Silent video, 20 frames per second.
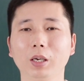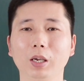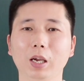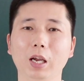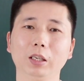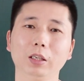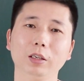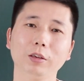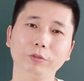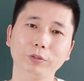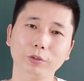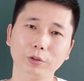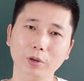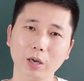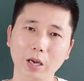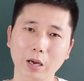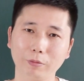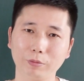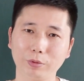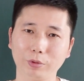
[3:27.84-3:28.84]
And if you
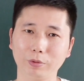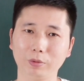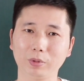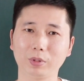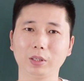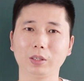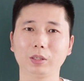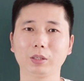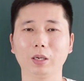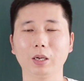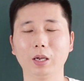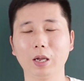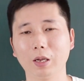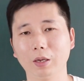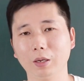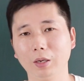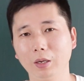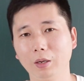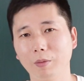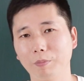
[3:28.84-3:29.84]
have using the
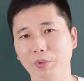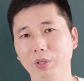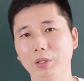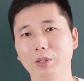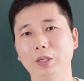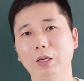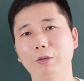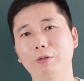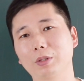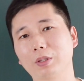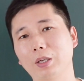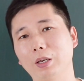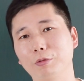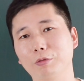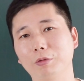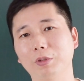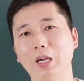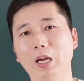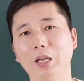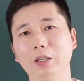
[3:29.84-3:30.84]
B series
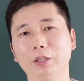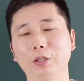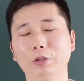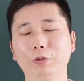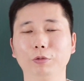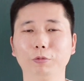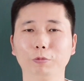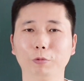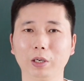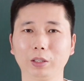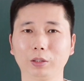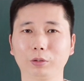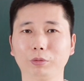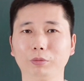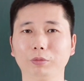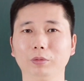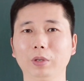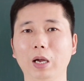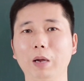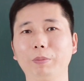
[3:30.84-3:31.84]
controller and you want
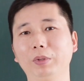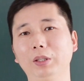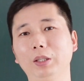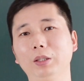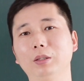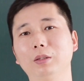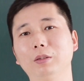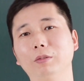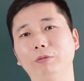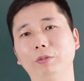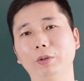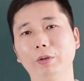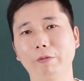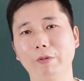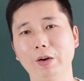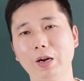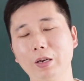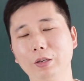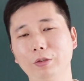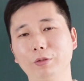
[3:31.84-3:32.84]
to update the firmware,